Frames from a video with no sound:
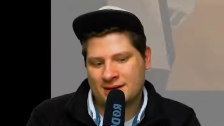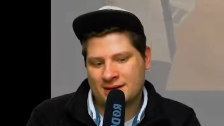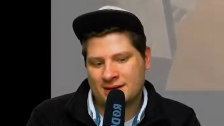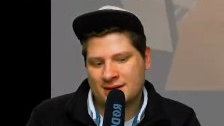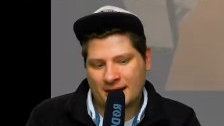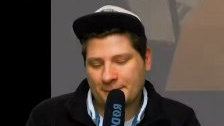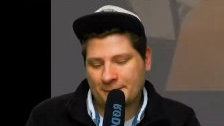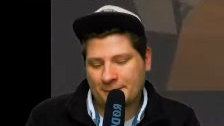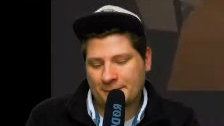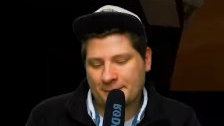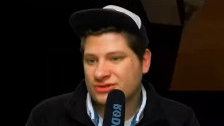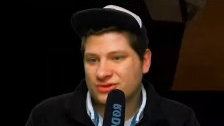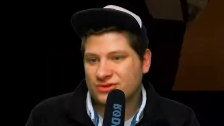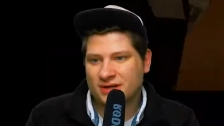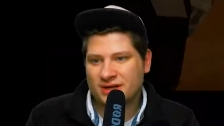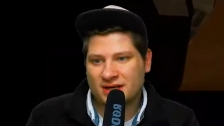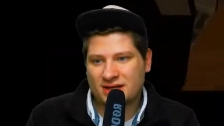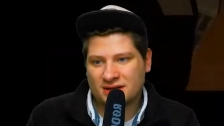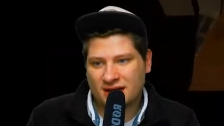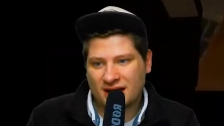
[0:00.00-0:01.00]
I'm
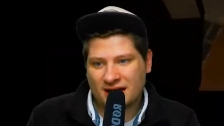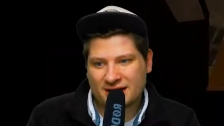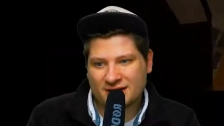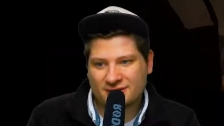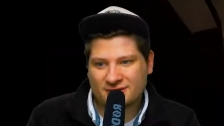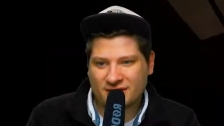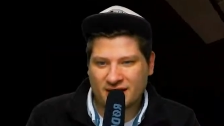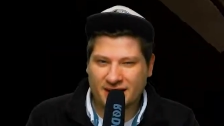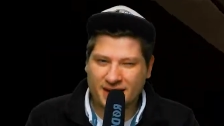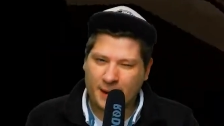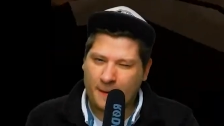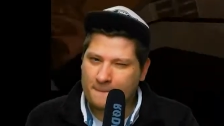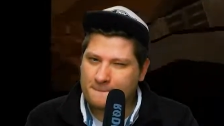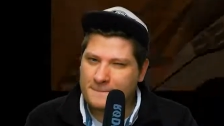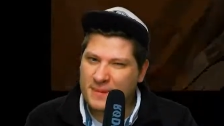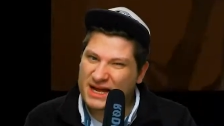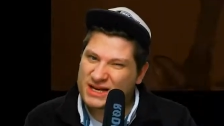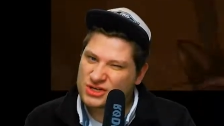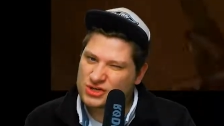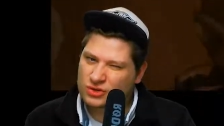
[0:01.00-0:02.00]
picturing a lot of like
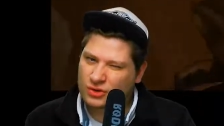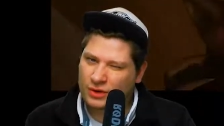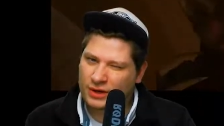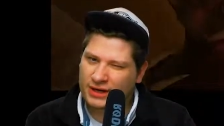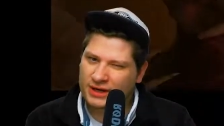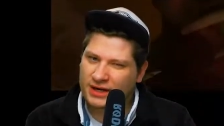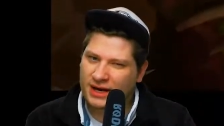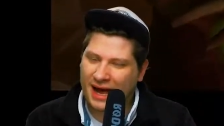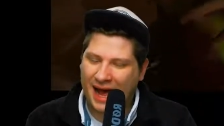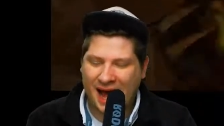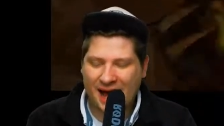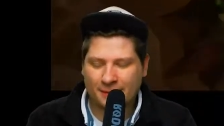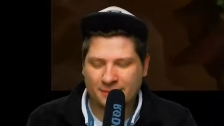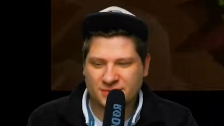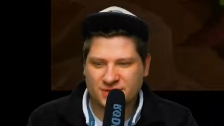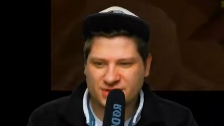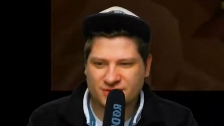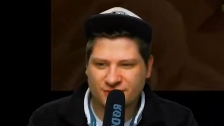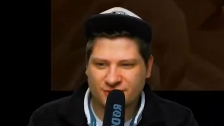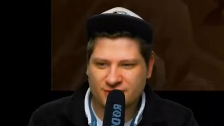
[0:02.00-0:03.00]
Metroid
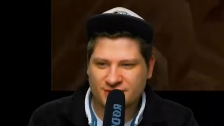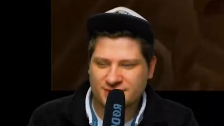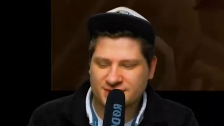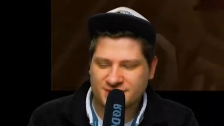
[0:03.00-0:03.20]
atmosphere and